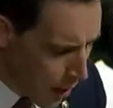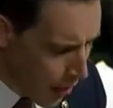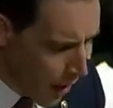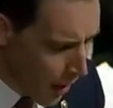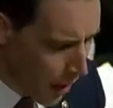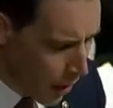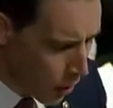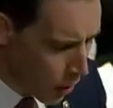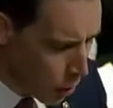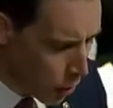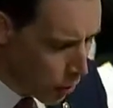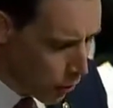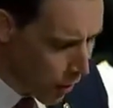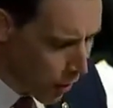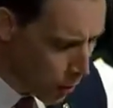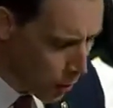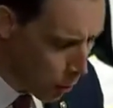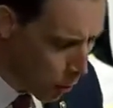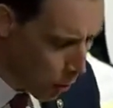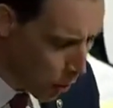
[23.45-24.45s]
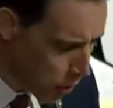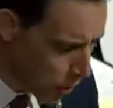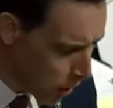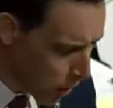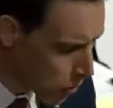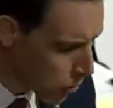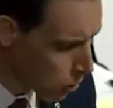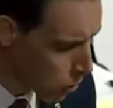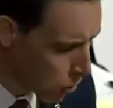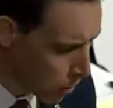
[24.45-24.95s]
That includes Facebook's
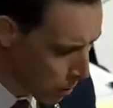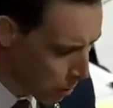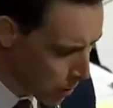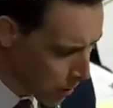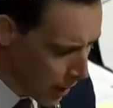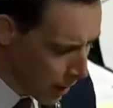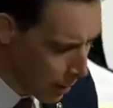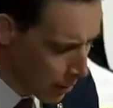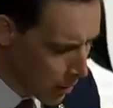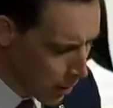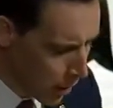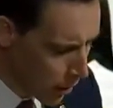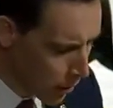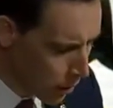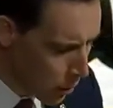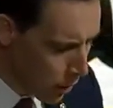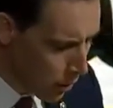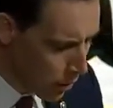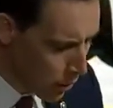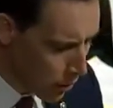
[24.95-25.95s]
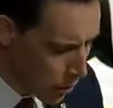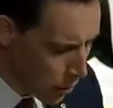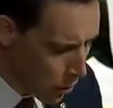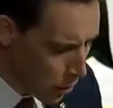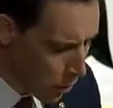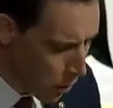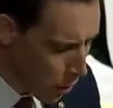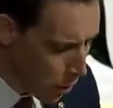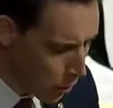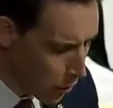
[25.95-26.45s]
censorship teams, including the
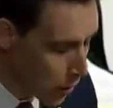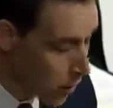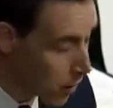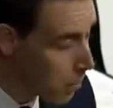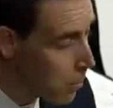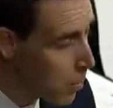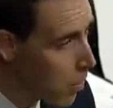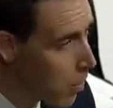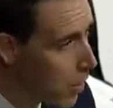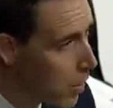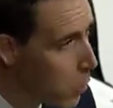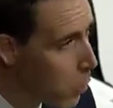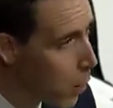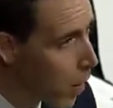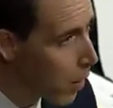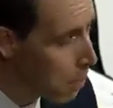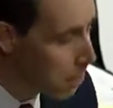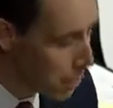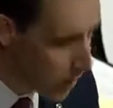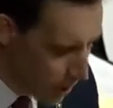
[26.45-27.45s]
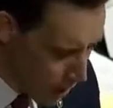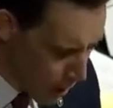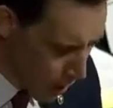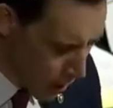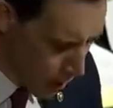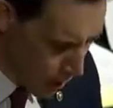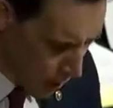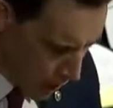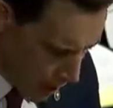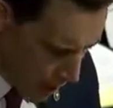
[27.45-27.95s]
so-called community
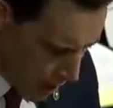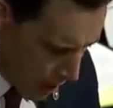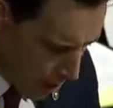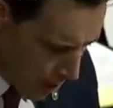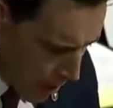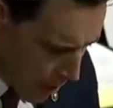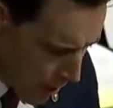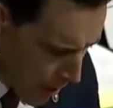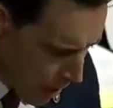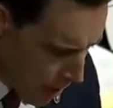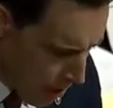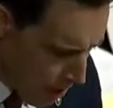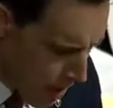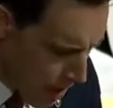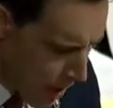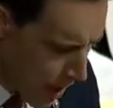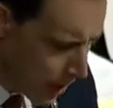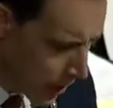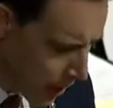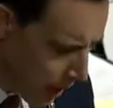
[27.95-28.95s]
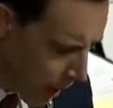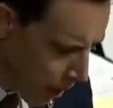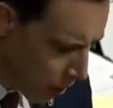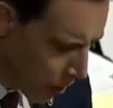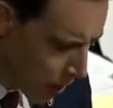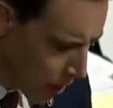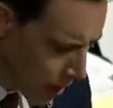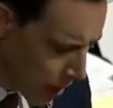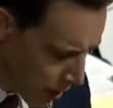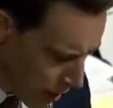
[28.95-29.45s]
well-being team, the
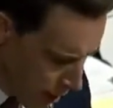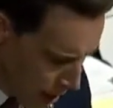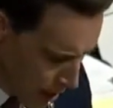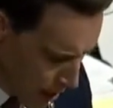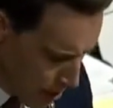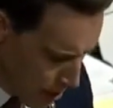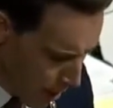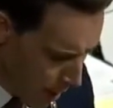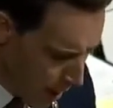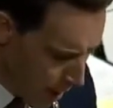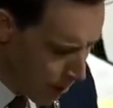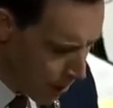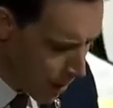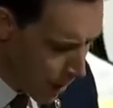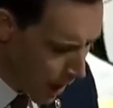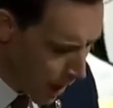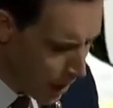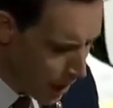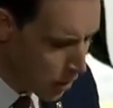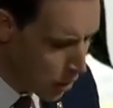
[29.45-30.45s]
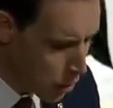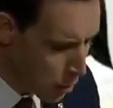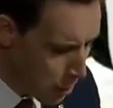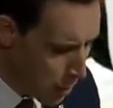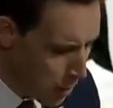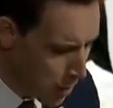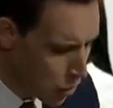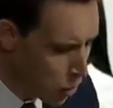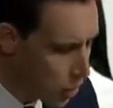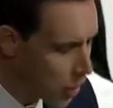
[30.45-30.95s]
integrity team, and the hate
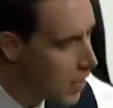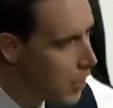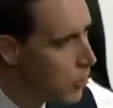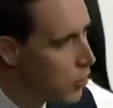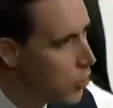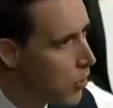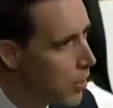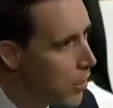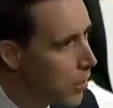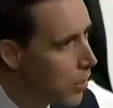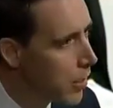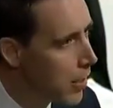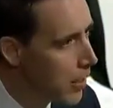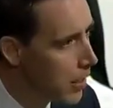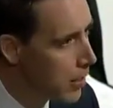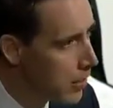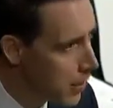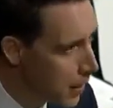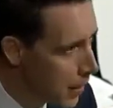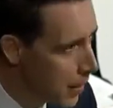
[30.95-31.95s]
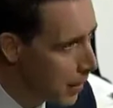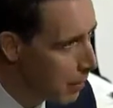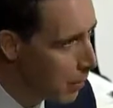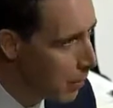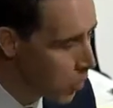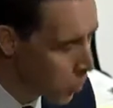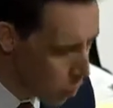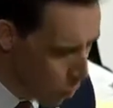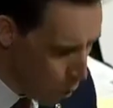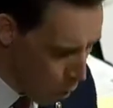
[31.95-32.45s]
speech engineering
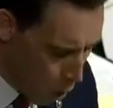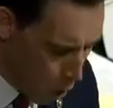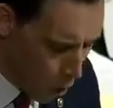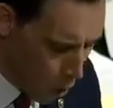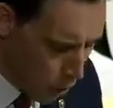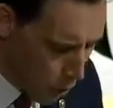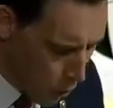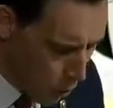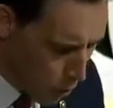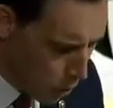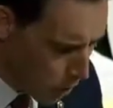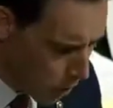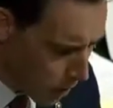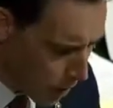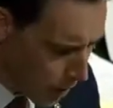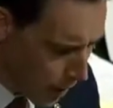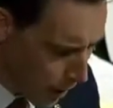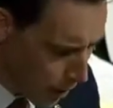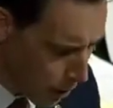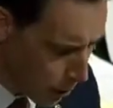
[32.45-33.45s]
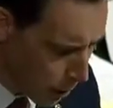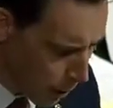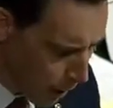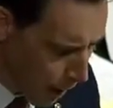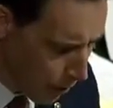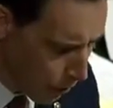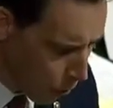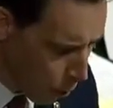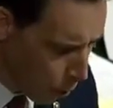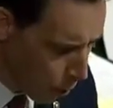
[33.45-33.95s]
team, who all use the Task
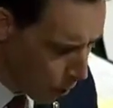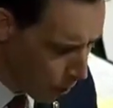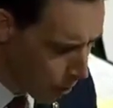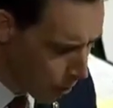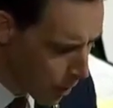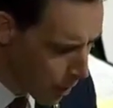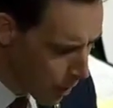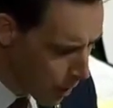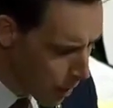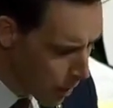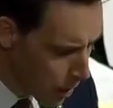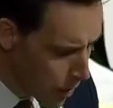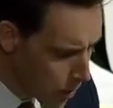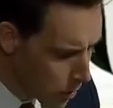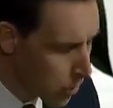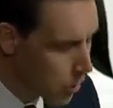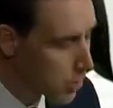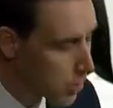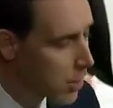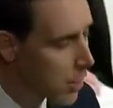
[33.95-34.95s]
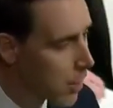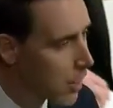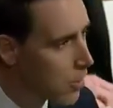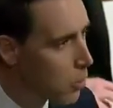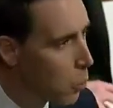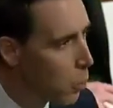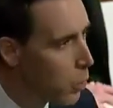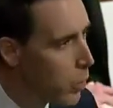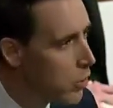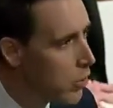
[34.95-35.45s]
platform to
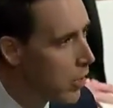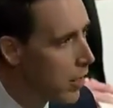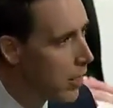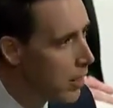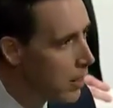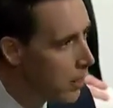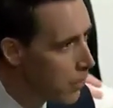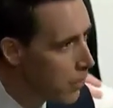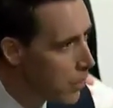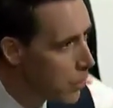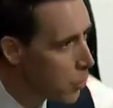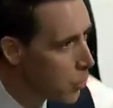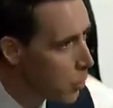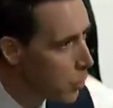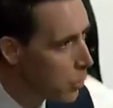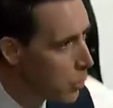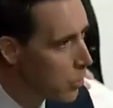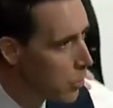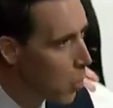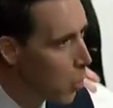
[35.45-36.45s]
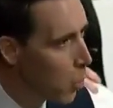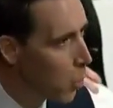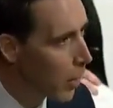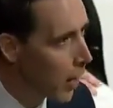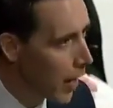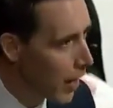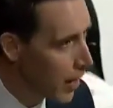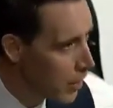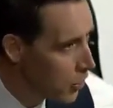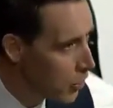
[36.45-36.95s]
discuss which individuals
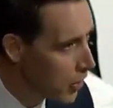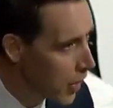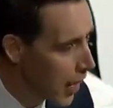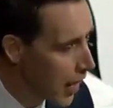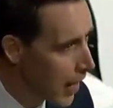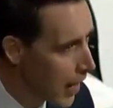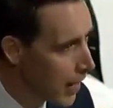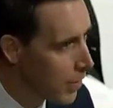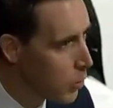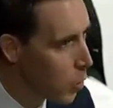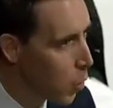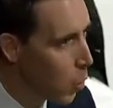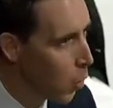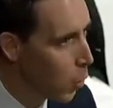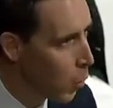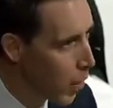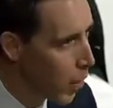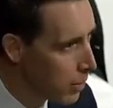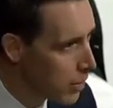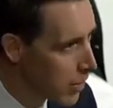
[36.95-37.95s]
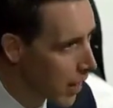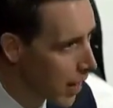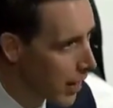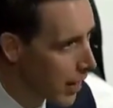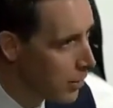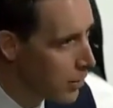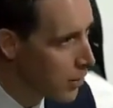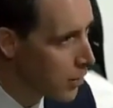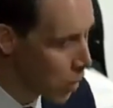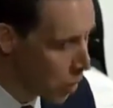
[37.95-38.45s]
or hashtags or
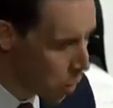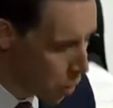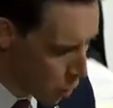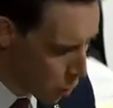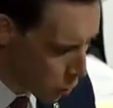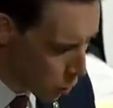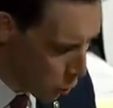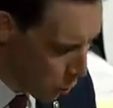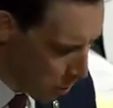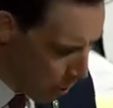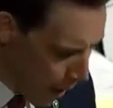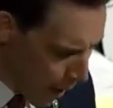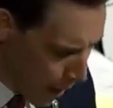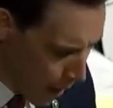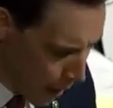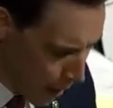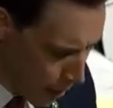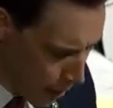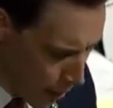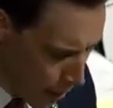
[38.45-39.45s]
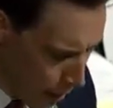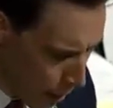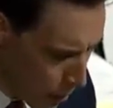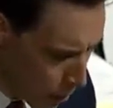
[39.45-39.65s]
websites to ban.